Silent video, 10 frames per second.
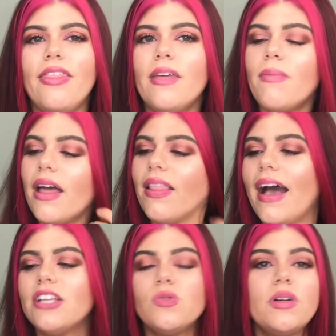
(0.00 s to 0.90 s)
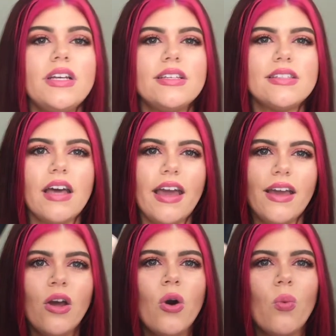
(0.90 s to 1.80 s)
then my last one is
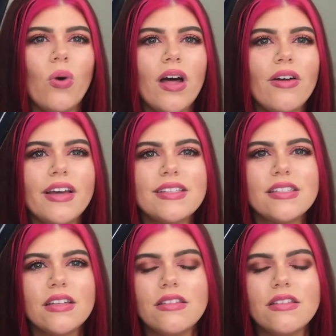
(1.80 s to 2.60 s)
well, it's